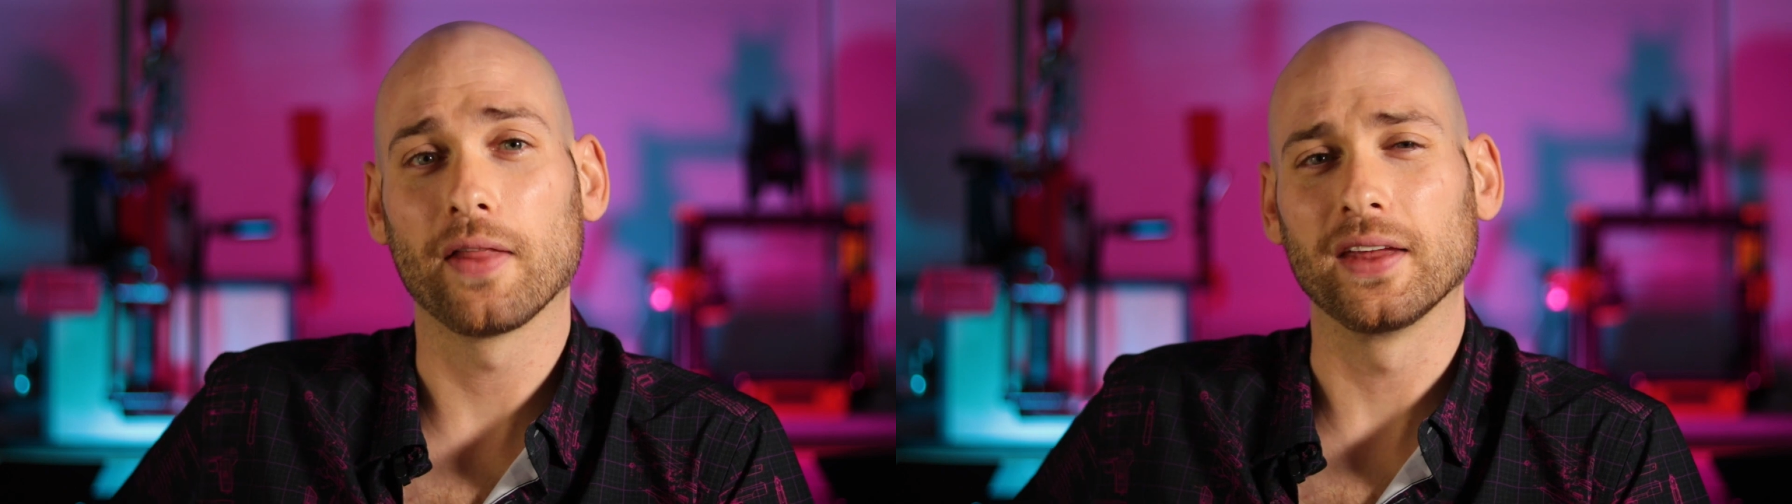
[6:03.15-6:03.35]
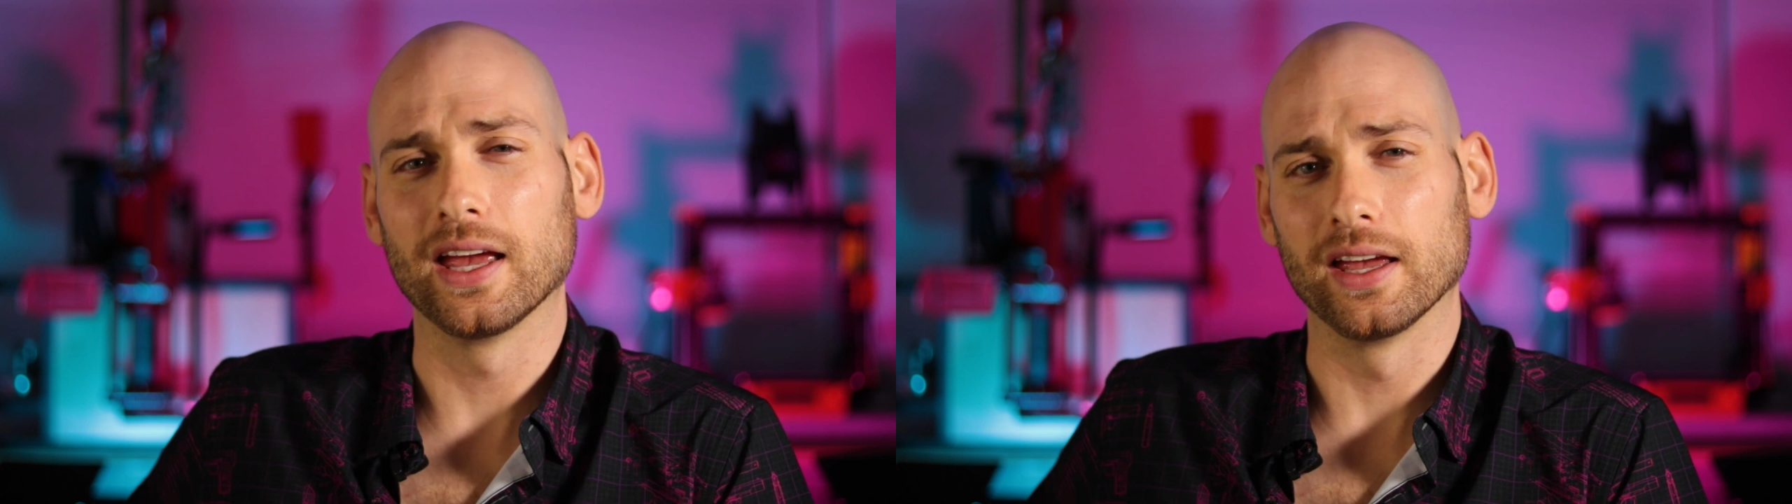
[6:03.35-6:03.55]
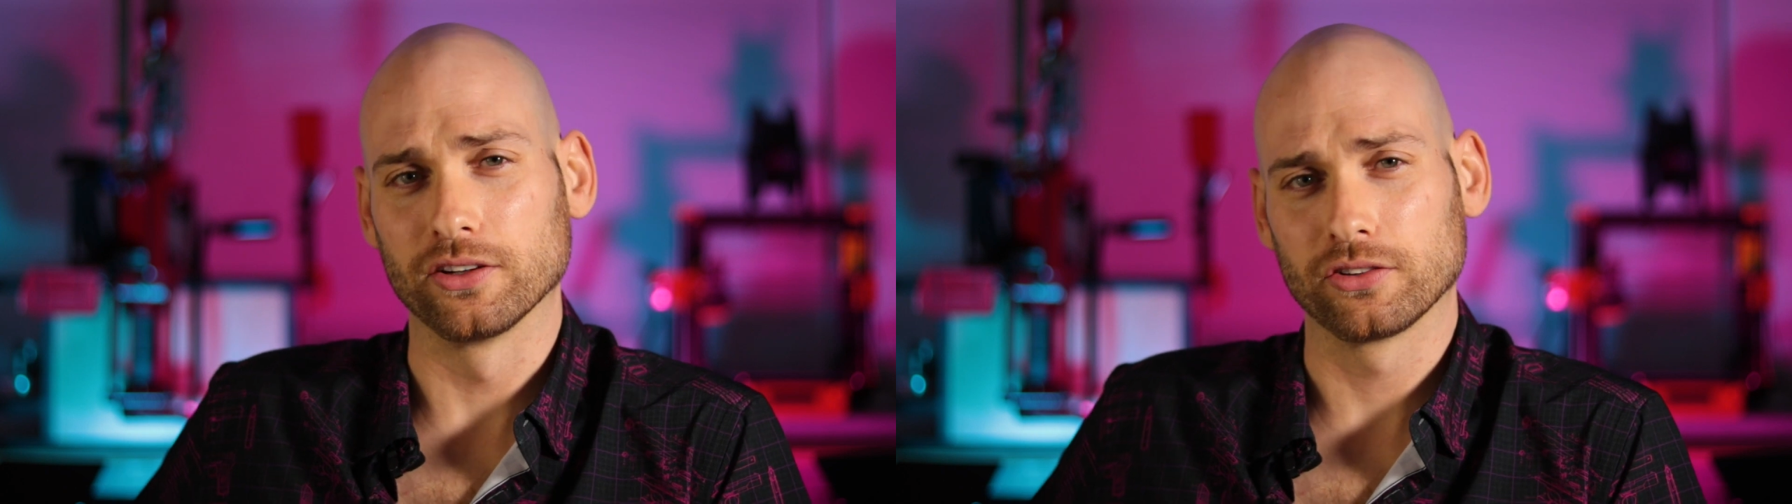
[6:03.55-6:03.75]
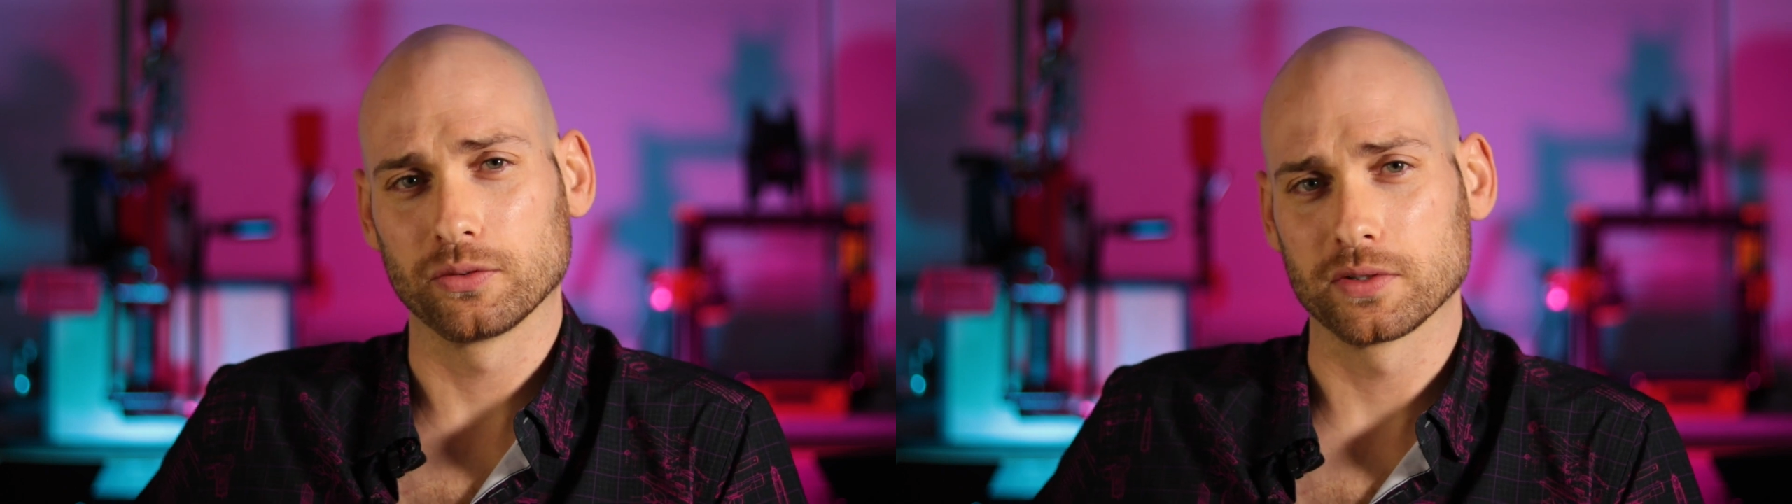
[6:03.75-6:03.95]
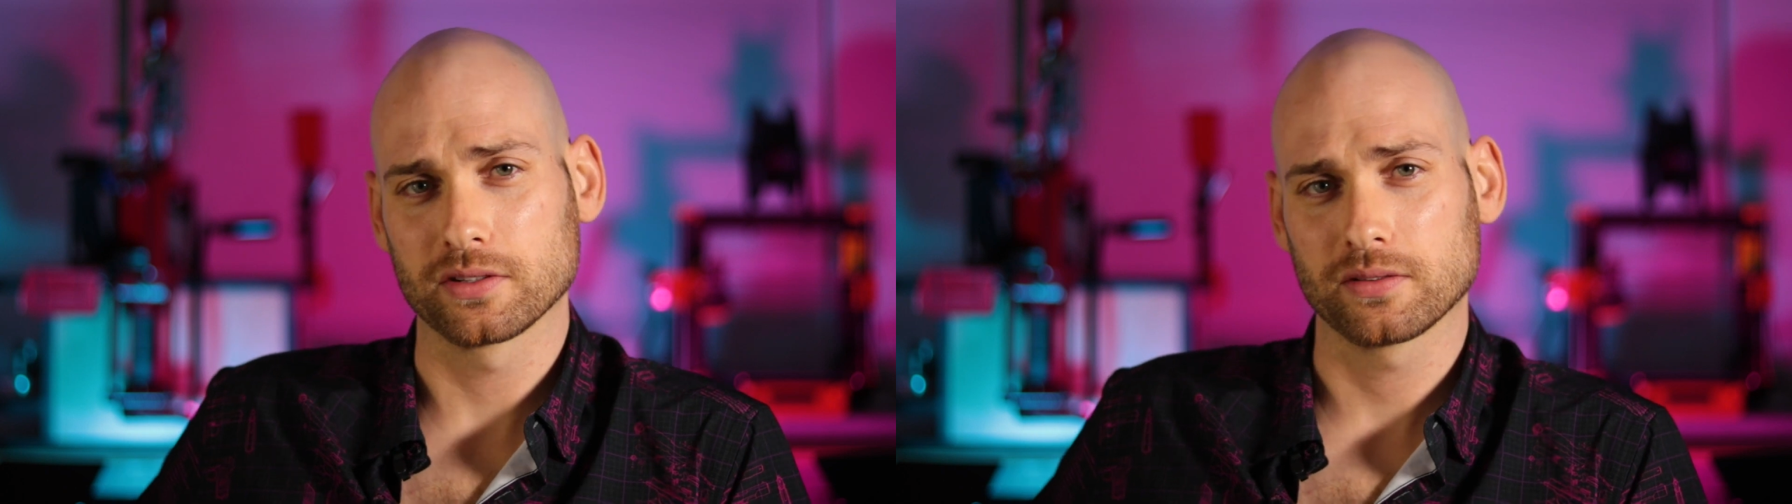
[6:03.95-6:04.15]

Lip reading: on the edge.